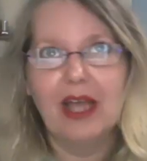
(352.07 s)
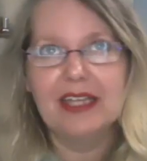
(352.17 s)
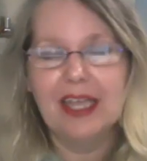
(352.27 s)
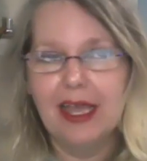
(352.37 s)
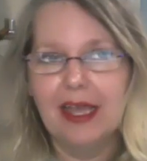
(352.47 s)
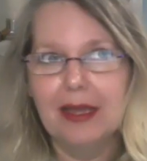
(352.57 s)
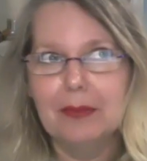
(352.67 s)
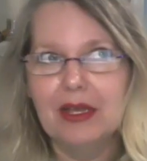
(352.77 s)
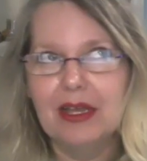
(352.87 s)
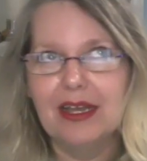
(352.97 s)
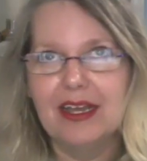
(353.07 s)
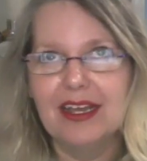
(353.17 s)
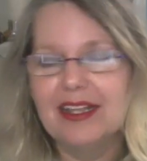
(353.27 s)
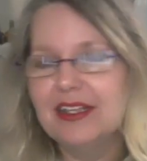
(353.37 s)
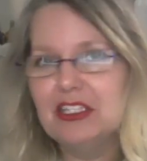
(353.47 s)
am,
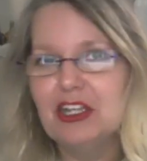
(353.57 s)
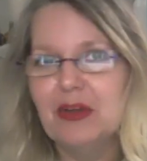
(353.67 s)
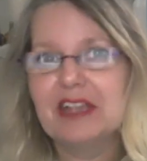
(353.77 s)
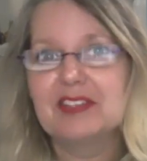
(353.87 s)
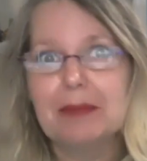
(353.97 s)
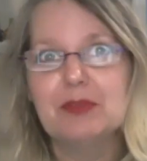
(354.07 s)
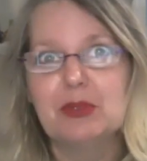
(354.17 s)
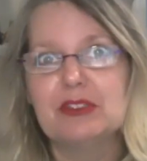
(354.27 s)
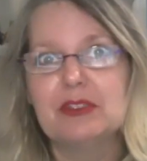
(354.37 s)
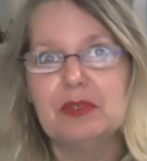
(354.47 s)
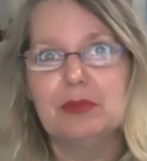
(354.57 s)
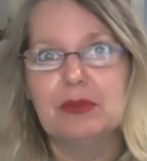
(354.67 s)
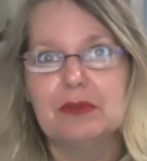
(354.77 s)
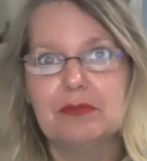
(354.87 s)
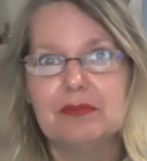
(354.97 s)
you know, acceptable to
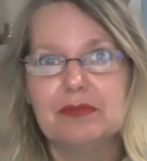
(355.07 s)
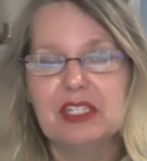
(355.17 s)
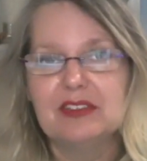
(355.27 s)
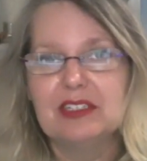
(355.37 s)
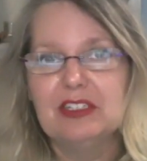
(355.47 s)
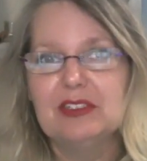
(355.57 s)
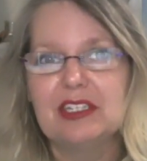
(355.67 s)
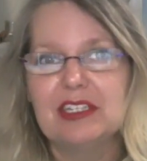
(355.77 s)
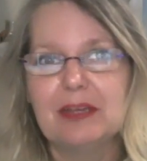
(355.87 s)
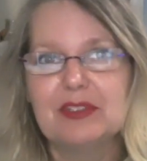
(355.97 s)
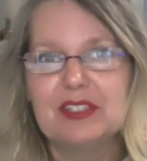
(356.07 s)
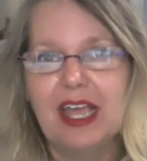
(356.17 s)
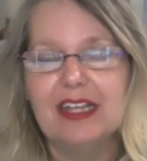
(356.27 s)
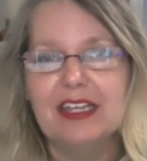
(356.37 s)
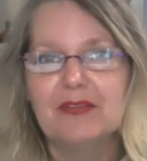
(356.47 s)
people because they used to get
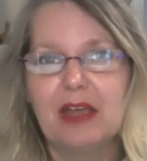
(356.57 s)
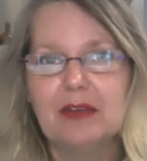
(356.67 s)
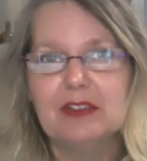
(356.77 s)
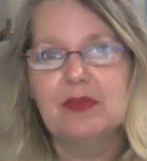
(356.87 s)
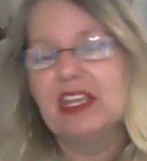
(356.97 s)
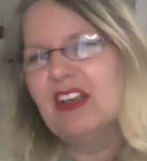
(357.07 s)
upset if I was like,